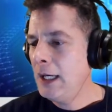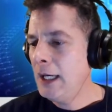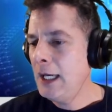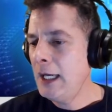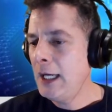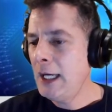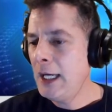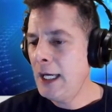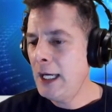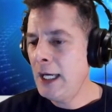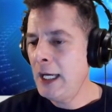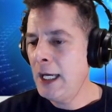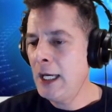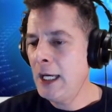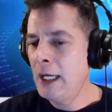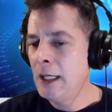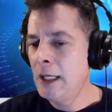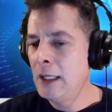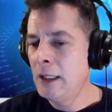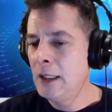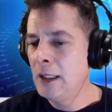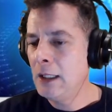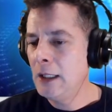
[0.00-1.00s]

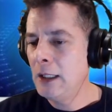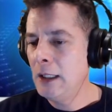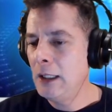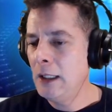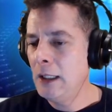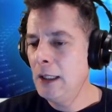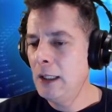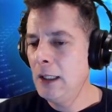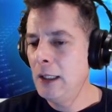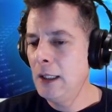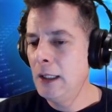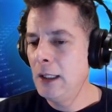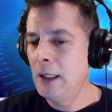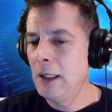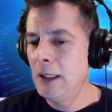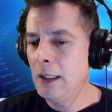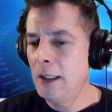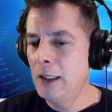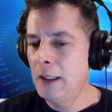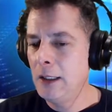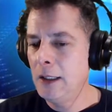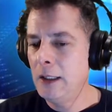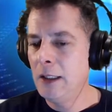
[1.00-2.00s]
And
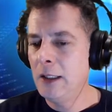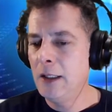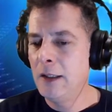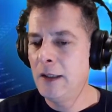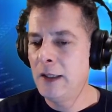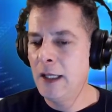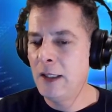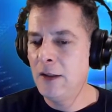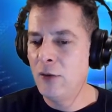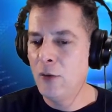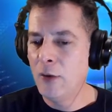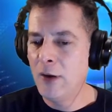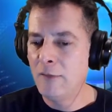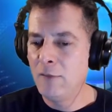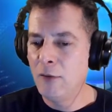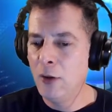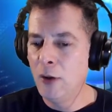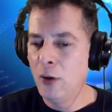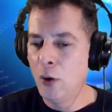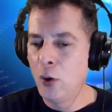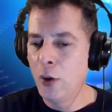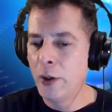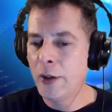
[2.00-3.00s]
they do have
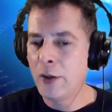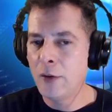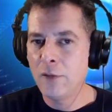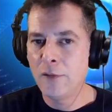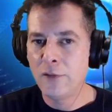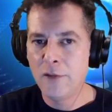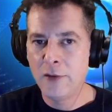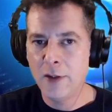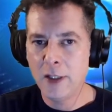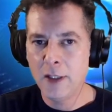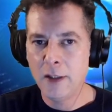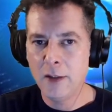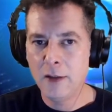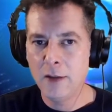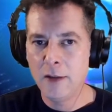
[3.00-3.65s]
lawyers that